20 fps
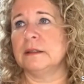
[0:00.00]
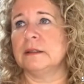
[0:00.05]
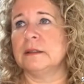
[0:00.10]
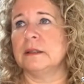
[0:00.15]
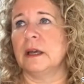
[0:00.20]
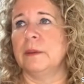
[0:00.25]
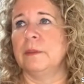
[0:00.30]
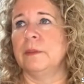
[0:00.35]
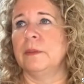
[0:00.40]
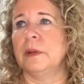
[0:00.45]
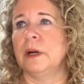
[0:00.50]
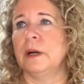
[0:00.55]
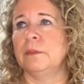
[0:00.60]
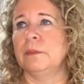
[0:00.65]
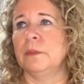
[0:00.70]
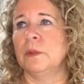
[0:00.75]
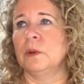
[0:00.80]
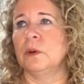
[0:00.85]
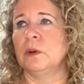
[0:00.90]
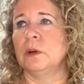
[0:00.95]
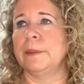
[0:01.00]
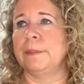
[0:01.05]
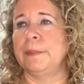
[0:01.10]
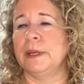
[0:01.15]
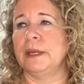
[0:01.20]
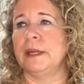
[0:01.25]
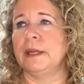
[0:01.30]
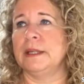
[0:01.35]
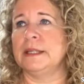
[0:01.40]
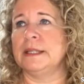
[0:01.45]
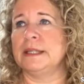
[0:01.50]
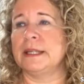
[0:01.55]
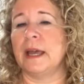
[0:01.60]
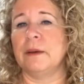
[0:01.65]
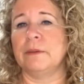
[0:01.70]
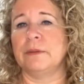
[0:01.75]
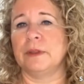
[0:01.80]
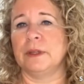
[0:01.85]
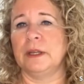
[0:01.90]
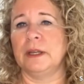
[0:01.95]
Some are more a bit in
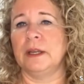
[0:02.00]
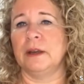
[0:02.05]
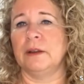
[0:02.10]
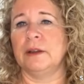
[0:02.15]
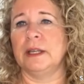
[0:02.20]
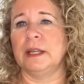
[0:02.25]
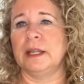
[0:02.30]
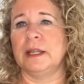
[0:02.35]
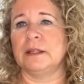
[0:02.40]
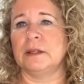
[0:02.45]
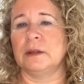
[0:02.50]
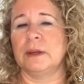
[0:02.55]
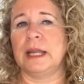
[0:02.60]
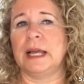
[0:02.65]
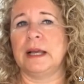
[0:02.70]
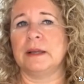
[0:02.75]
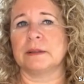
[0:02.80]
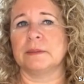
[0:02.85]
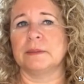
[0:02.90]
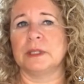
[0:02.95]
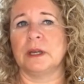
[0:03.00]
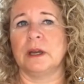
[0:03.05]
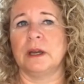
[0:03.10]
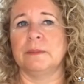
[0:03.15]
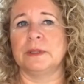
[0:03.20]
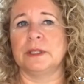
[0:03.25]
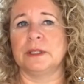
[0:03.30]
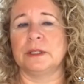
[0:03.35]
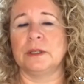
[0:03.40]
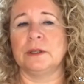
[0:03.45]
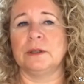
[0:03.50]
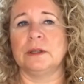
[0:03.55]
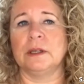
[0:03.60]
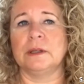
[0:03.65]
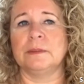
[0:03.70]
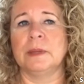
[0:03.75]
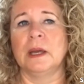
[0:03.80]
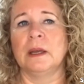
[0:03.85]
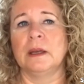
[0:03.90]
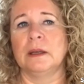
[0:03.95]
depth, and, you know, you need to allow some time to do
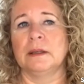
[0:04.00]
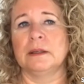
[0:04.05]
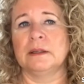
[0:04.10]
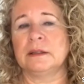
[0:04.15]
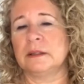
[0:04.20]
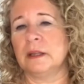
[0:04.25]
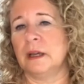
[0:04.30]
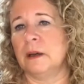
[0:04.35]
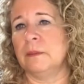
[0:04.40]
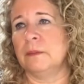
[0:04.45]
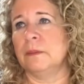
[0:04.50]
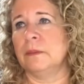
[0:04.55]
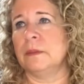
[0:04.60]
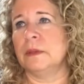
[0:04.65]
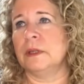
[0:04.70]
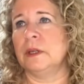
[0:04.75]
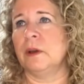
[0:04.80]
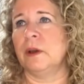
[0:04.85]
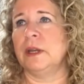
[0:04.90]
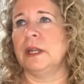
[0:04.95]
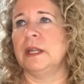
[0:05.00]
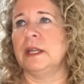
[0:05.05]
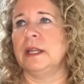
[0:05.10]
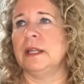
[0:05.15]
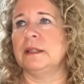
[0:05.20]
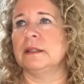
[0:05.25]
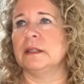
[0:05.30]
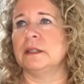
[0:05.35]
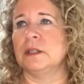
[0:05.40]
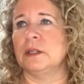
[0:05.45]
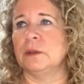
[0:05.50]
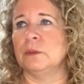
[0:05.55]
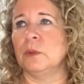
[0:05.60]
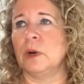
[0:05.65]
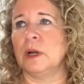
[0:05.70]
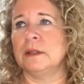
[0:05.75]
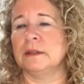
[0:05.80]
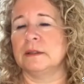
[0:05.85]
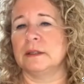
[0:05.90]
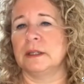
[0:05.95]
them. Some you only need to do
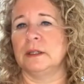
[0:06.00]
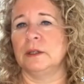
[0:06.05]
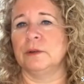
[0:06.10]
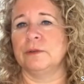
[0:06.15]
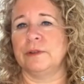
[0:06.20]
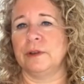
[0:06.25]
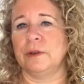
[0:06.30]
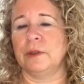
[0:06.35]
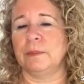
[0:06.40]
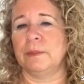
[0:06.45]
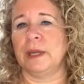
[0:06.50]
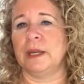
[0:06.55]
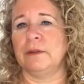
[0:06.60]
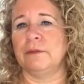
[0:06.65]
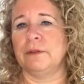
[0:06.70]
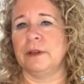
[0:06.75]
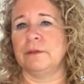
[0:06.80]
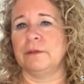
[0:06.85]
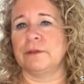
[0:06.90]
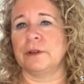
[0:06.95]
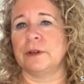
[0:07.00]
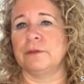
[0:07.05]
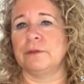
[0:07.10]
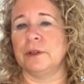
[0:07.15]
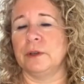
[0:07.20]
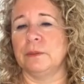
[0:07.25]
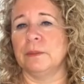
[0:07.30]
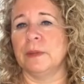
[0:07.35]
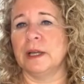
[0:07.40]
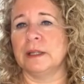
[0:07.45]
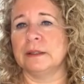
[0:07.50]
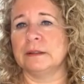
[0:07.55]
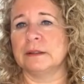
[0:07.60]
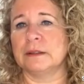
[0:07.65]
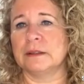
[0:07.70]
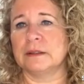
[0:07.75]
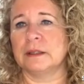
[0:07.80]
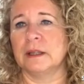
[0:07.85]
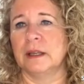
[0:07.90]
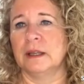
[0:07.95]
once and you'll feel the benefit for a few
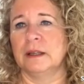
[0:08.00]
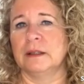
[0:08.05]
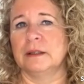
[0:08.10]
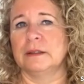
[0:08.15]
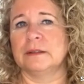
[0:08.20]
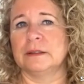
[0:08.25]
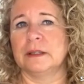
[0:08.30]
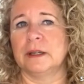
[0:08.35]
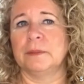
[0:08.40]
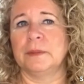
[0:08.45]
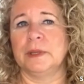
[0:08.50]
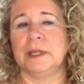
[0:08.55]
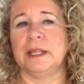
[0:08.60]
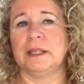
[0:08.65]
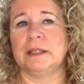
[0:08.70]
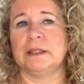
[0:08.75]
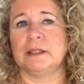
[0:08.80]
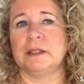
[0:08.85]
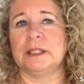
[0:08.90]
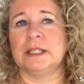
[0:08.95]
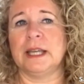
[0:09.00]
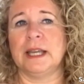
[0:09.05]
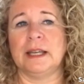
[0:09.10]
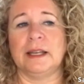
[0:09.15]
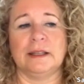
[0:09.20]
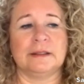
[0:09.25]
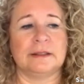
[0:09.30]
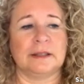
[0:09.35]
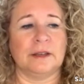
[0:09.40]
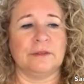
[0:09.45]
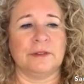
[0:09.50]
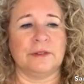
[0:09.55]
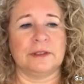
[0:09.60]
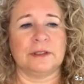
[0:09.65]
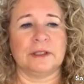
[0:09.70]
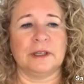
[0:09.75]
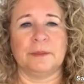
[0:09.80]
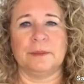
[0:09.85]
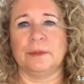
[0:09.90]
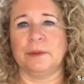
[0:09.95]
months. Some you need to do daily. So for
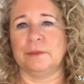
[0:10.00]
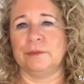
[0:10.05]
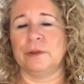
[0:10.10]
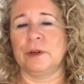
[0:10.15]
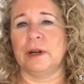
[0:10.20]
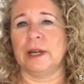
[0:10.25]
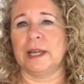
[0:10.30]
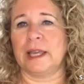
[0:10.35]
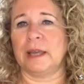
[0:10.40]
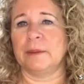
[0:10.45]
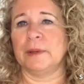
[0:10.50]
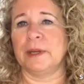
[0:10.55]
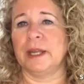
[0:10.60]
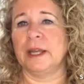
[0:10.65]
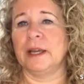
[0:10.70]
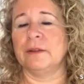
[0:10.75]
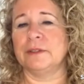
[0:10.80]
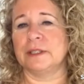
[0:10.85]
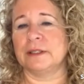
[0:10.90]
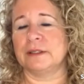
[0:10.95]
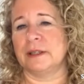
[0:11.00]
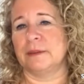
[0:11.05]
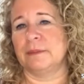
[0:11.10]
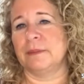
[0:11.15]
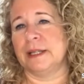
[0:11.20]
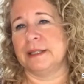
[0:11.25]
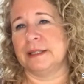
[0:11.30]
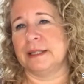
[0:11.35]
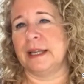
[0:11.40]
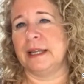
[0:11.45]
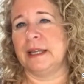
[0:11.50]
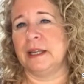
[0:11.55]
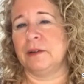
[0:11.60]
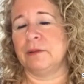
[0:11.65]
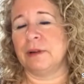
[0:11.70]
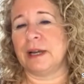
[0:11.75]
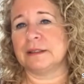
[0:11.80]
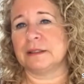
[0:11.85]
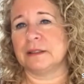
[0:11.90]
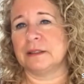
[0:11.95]
example, before I came on here, I've just done my daily
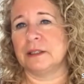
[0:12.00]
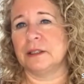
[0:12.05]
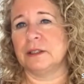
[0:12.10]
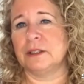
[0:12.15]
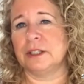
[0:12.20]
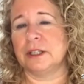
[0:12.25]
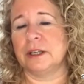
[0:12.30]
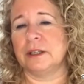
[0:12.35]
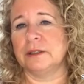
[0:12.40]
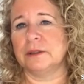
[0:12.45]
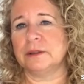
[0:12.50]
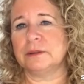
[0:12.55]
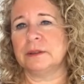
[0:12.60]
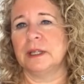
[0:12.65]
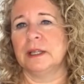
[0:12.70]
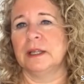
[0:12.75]
gratitude journal.